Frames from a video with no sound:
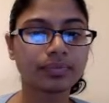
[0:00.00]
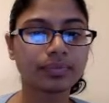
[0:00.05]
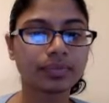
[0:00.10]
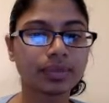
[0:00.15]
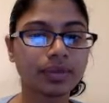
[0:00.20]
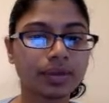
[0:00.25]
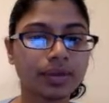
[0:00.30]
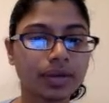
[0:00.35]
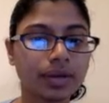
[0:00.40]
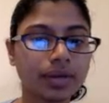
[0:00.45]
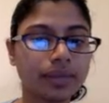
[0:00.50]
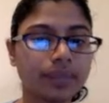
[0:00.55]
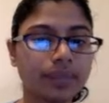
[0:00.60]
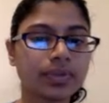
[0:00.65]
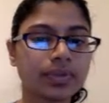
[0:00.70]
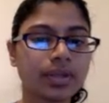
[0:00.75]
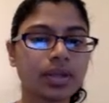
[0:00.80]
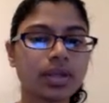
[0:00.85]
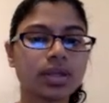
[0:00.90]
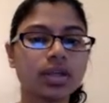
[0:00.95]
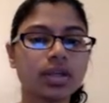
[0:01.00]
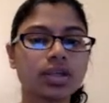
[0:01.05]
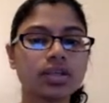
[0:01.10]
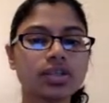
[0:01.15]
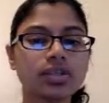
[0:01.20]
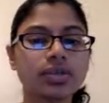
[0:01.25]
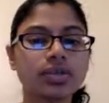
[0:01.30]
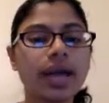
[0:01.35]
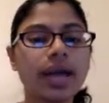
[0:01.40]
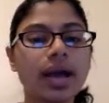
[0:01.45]
right? So
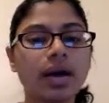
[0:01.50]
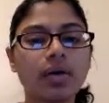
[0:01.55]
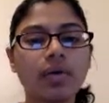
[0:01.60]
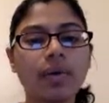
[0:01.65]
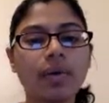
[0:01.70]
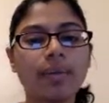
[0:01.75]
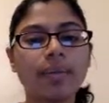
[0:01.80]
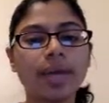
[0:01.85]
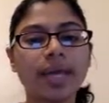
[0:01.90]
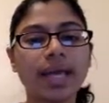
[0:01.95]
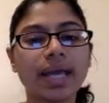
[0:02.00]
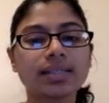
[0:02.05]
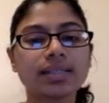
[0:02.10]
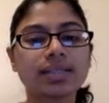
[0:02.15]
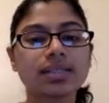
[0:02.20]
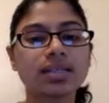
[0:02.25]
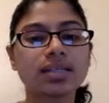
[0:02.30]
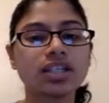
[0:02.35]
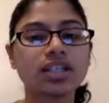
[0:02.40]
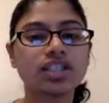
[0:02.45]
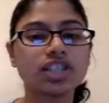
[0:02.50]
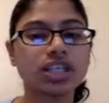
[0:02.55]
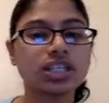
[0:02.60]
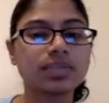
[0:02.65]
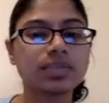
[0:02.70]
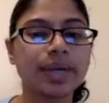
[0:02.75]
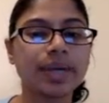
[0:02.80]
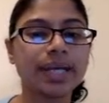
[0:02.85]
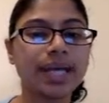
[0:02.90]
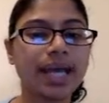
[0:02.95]
now my X is going to change
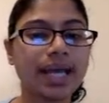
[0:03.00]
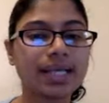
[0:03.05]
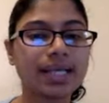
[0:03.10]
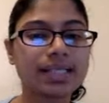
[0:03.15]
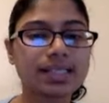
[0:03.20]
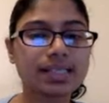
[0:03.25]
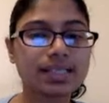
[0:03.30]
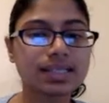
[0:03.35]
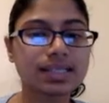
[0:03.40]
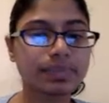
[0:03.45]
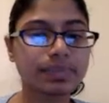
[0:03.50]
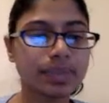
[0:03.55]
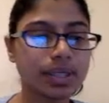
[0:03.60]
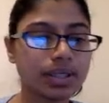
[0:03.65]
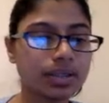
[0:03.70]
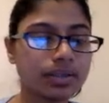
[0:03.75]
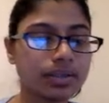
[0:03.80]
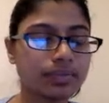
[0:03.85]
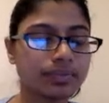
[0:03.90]
by X speed.